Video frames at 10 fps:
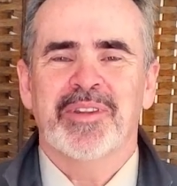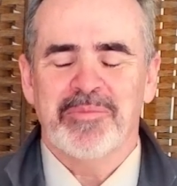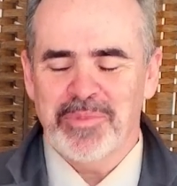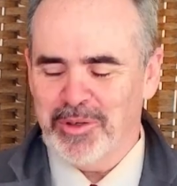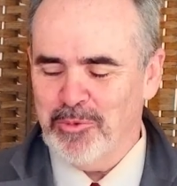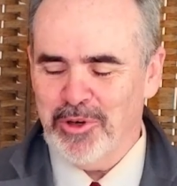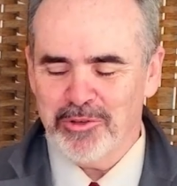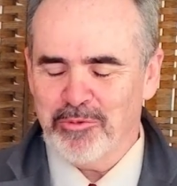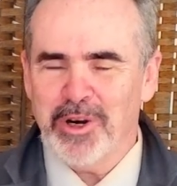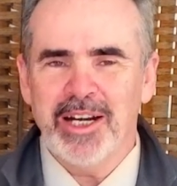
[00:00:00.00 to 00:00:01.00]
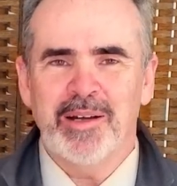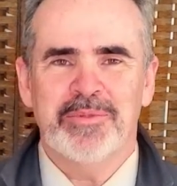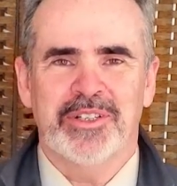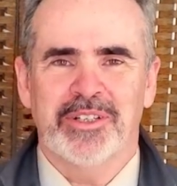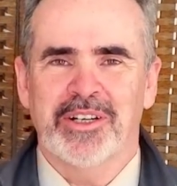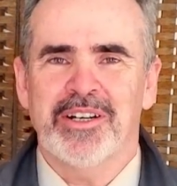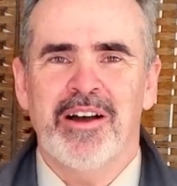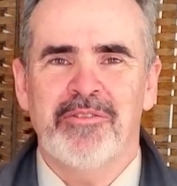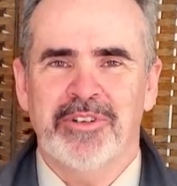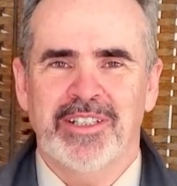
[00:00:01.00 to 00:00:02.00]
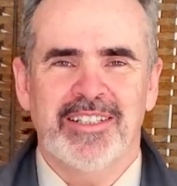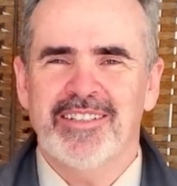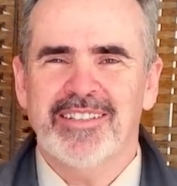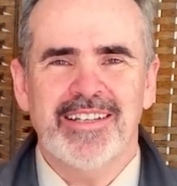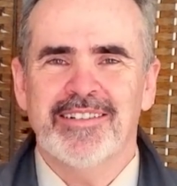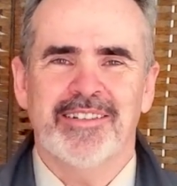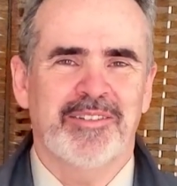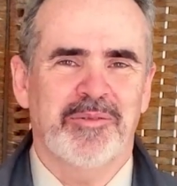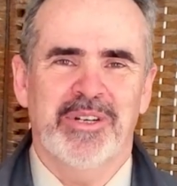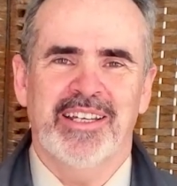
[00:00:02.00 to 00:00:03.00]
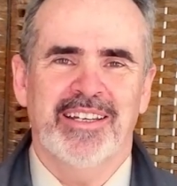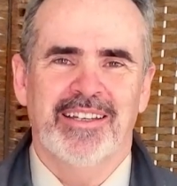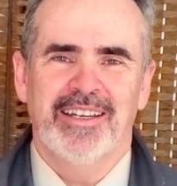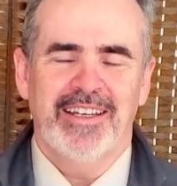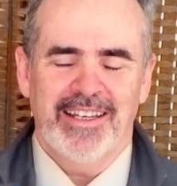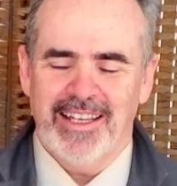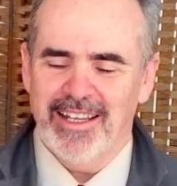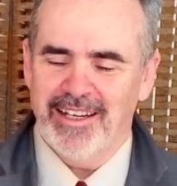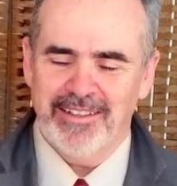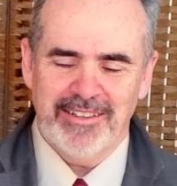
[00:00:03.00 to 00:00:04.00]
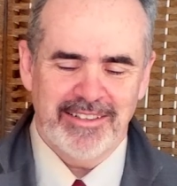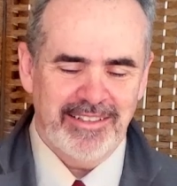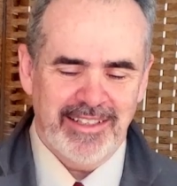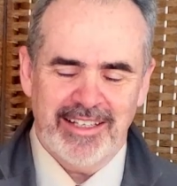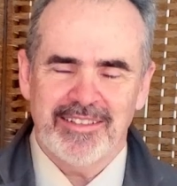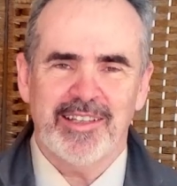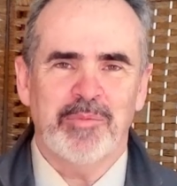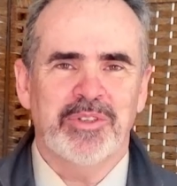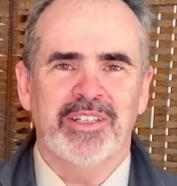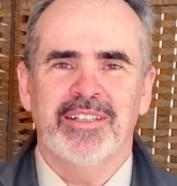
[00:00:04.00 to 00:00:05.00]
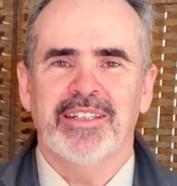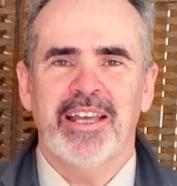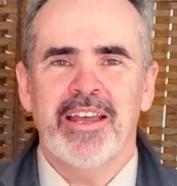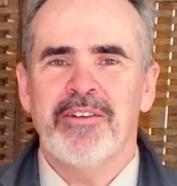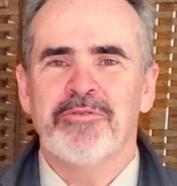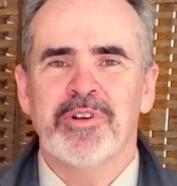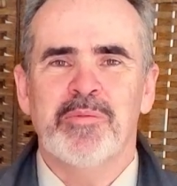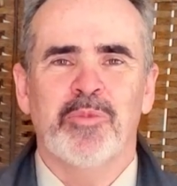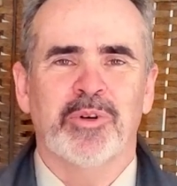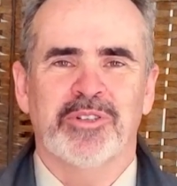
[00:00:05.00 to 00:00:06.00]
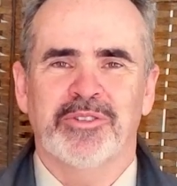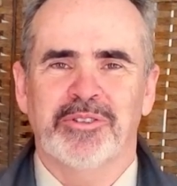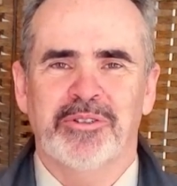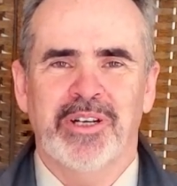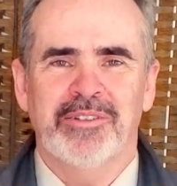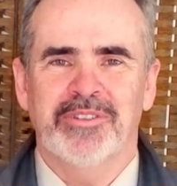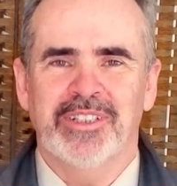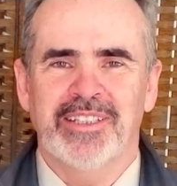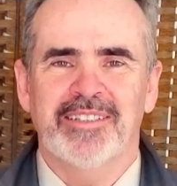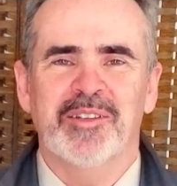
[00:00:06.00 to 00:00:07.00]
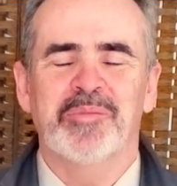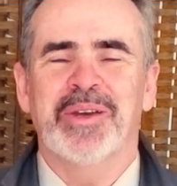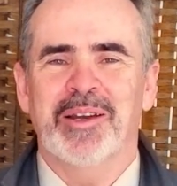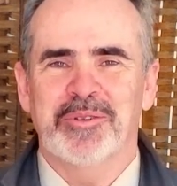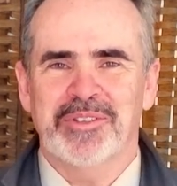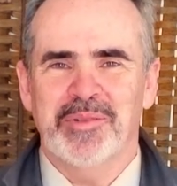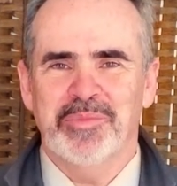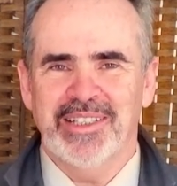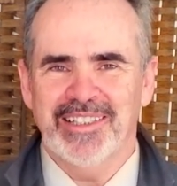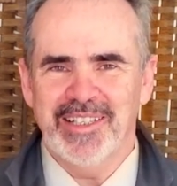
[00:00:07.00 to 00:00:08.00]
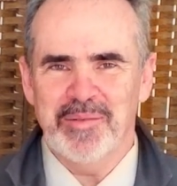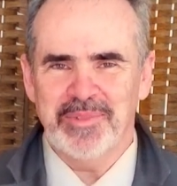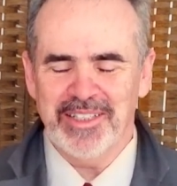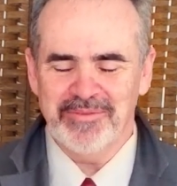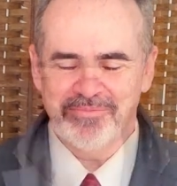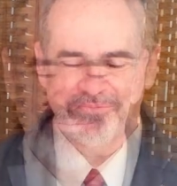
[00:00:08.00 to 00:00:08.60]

the bird walked right up to her confidently, just inches away, and accepted every morsel gratefully until the bag was completely empty.